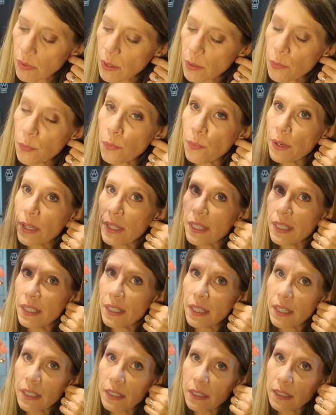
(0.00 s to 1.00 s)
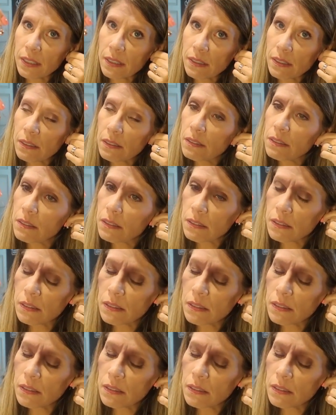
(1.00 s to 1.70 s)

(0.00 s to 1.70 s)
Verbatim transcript: I really like these little